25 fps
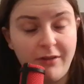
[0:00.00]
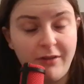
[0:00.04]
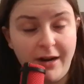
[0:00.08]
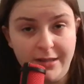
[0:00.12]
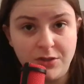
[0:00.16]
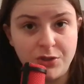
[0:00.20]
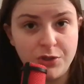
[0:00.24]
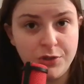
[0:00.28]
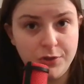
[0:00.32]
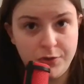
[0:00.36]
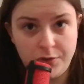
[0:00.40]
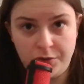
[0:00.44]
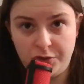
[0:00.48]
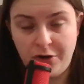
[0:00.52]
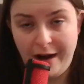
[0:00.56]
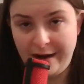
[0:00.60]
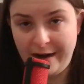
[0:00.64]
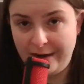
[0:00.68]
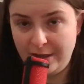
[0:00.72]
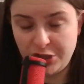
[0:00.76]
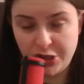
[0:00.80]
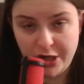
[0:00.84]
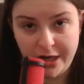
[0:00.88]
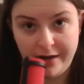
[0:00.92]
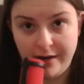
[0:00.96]
race 2
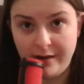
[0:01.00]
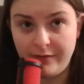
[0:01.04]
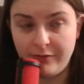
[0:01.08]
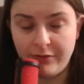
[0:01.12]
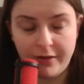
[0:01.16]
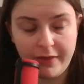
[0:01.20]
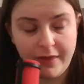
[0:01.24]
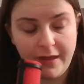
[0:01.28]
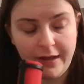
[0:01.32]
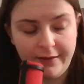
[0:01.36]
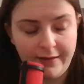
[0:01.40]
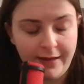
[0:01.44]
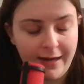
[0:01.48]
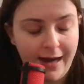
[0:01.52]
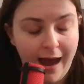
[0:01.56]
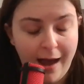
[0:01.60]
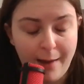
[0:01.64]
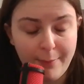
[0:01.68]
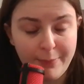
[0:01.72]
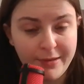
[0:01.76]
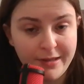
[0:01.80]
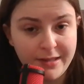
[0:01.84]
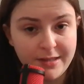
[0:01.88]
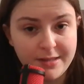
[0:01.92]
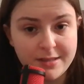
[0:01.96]
strategy and everything that
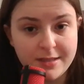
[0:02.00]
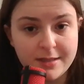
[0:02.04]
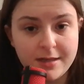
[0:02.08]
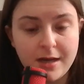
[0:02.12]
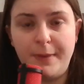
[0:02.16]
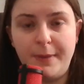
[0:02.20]
happened.